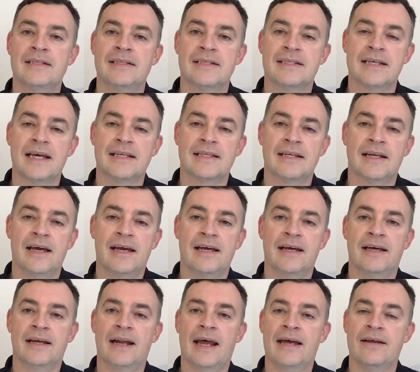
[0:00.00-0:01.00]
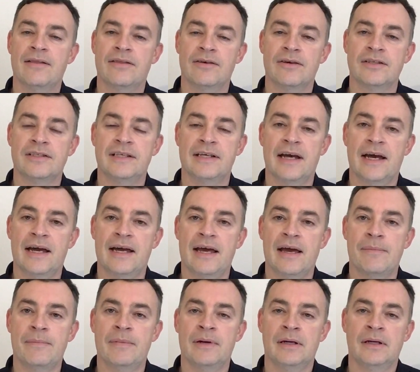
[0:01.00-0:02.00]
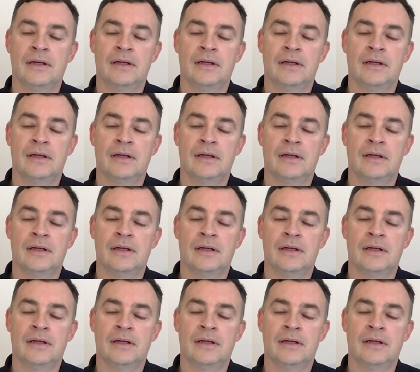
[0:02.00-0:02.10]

to Saturday at 8:30 a.m.